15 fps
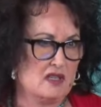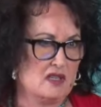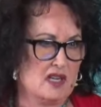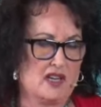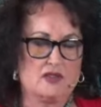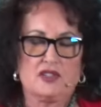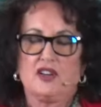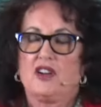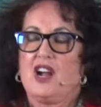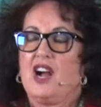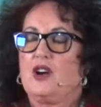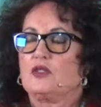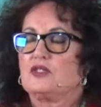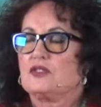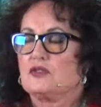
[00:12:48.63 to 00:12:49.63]
I don't care
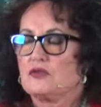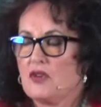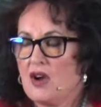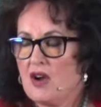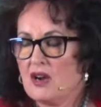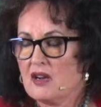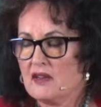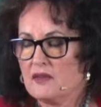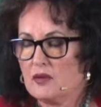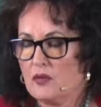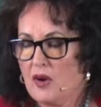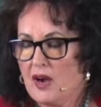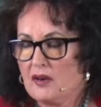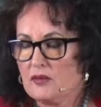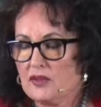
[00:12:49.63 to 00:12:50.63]
how strong of a
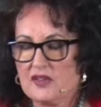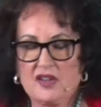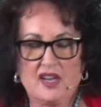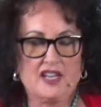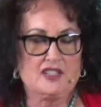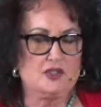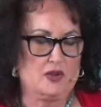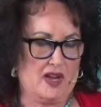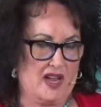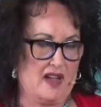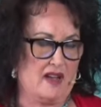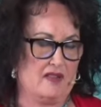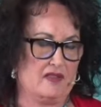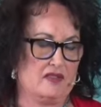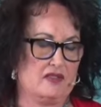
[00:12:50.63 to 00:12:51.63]
walk with God you
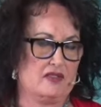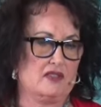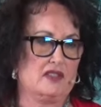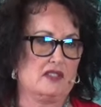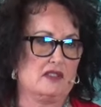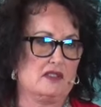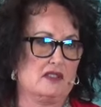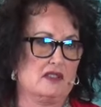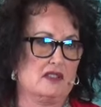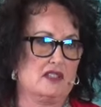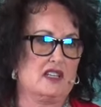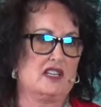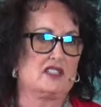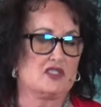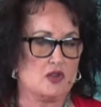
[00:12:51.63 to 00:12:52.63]
have,
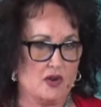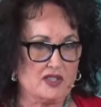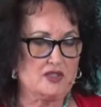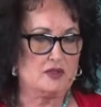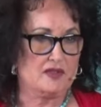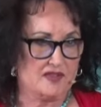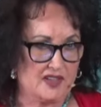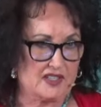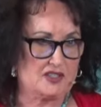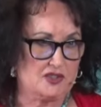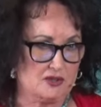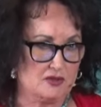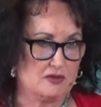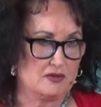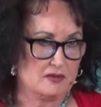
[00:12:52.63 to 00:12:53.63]
it's going to affect
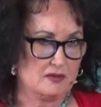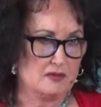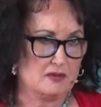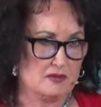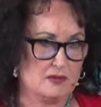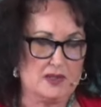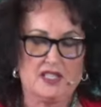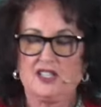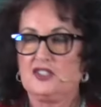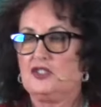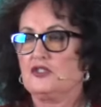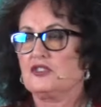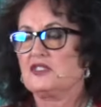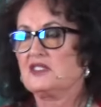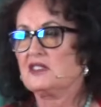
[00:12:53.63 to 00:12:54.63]
you because
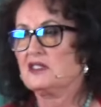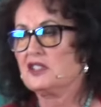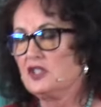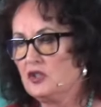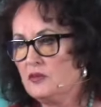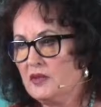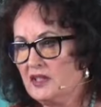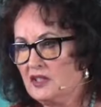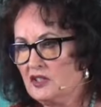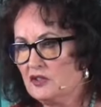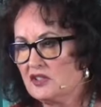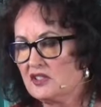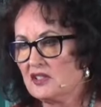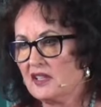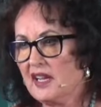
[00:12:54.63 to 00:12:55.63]
you're still human. You
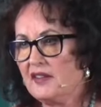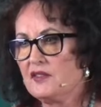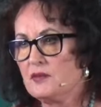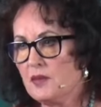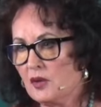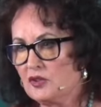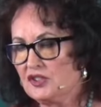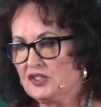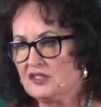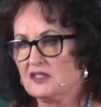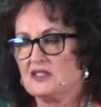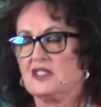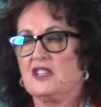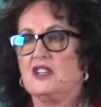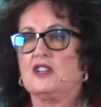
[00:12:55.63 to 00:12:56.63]
still have emotions.